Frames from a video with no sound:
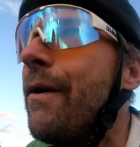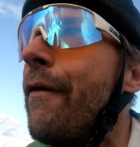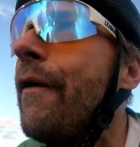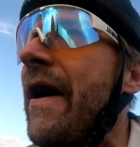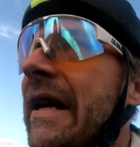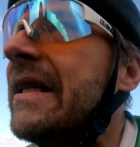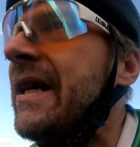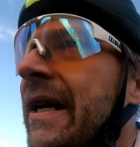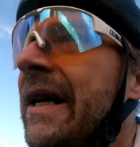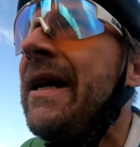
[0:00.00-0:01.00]
another event.
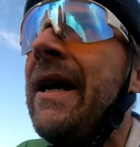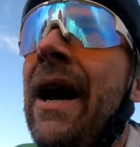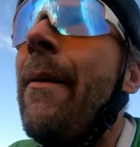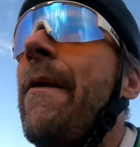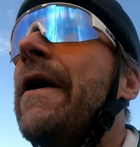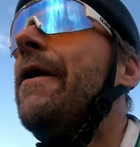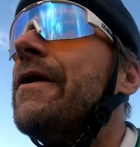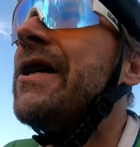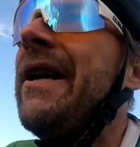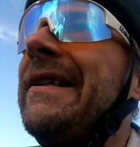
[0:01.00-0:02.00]

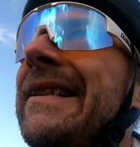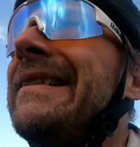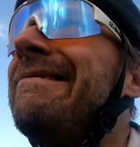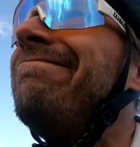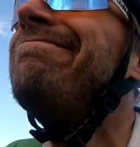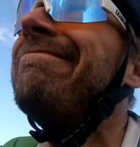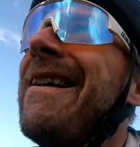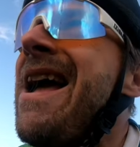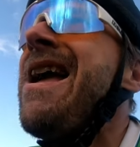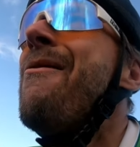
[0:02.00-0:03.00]
Because
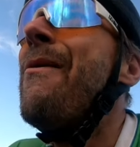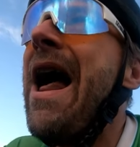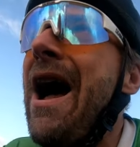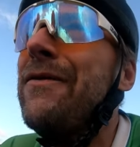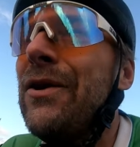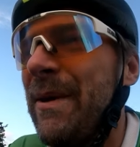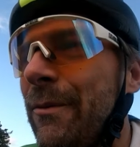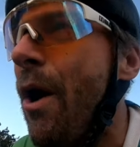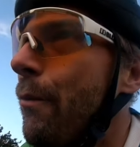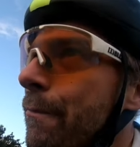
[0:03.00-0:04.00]
when I've done it,
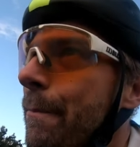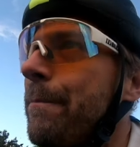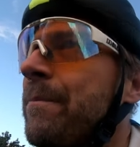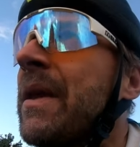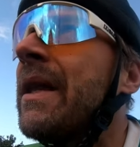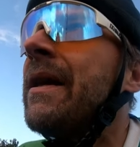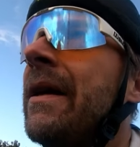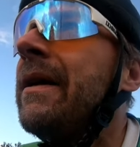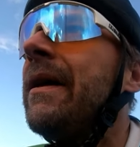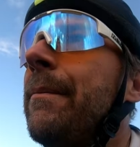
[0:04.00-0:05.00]
well,
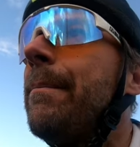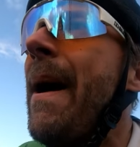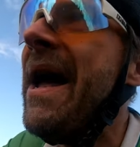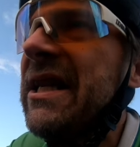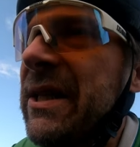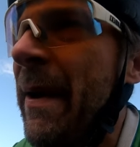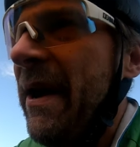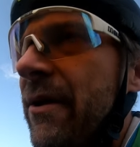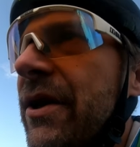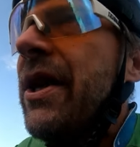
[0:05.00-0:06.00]
my
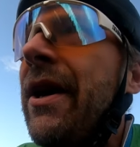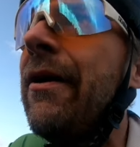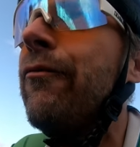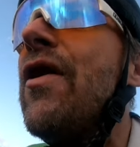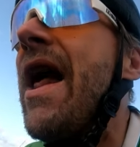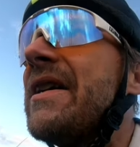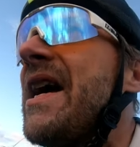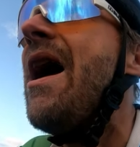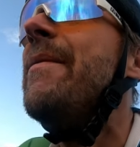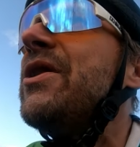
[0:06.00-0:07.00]
experience of running out of
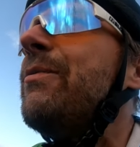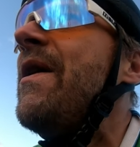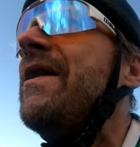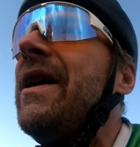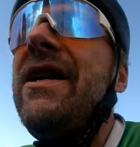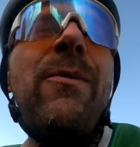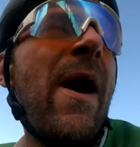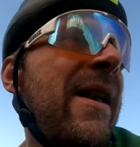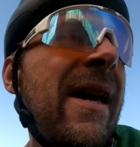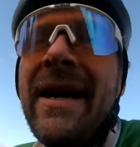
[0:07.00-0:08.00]
time is
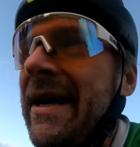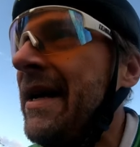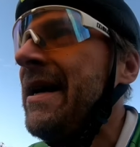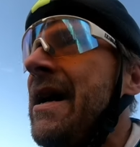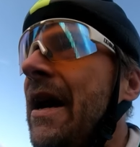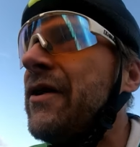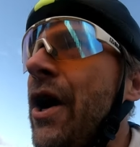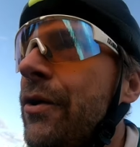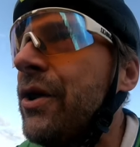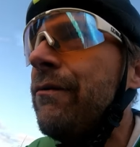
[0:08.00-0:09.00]
when I've
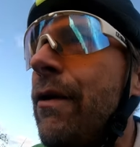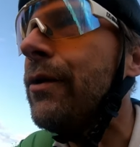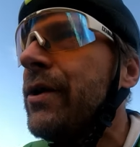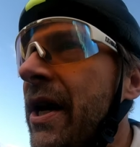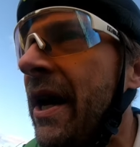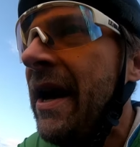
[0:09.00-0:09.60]
chosen a route